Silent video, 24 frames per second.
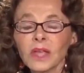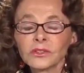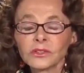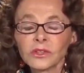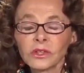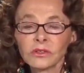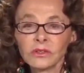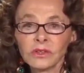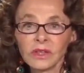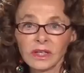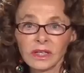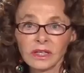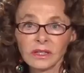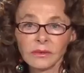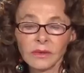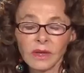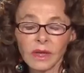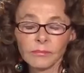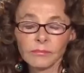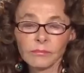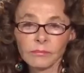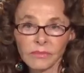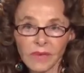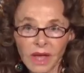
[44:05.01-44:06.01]
to the
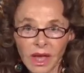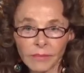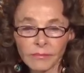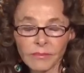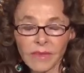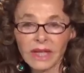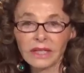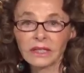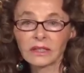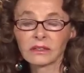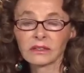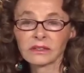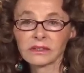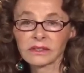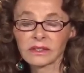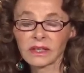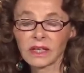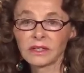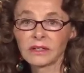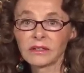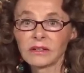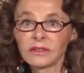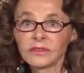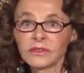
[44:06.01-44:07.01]
uh, medical
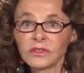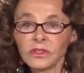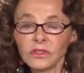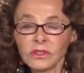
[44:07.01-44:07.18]
center at the